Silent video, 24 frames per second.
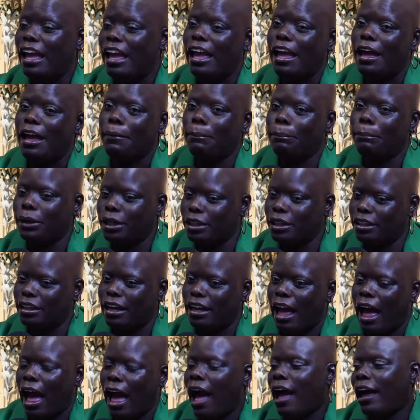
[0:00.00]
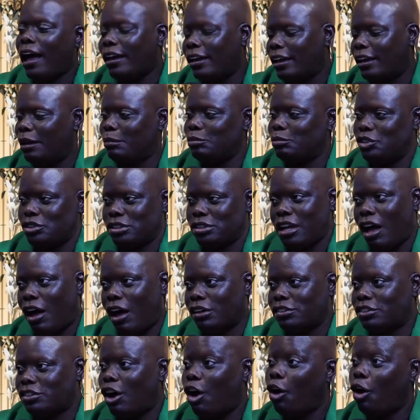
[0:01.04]
But I am just called
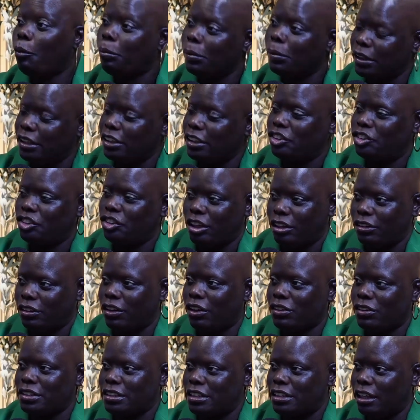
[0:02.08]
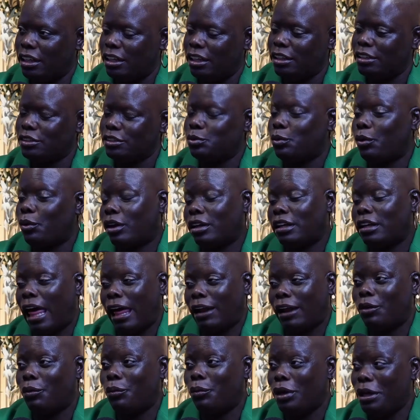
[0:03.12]
to openly share those things where a lot
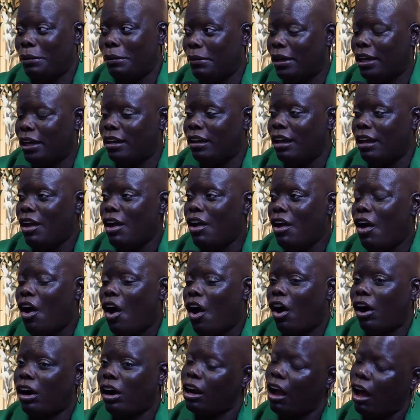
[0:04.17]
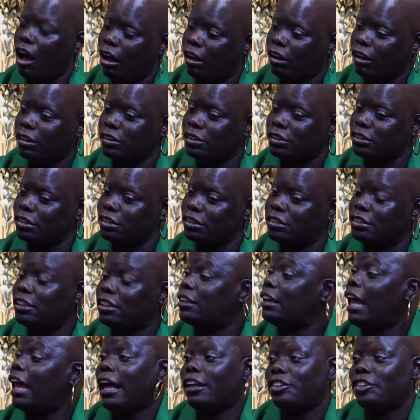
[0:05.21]
of women are called to
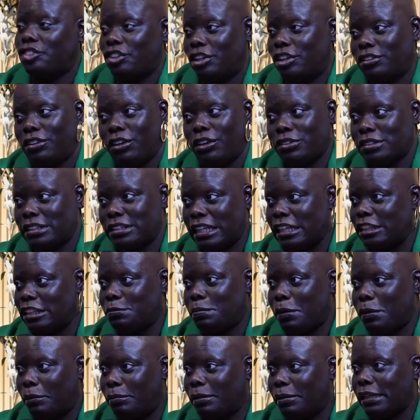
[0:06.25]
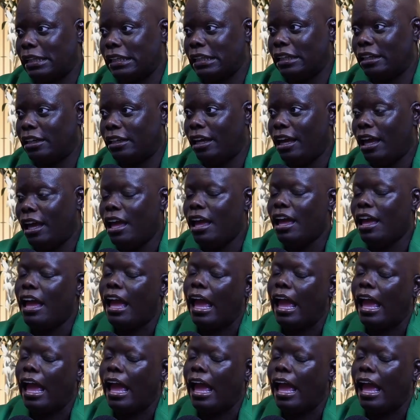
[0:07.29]
not share those things publicly.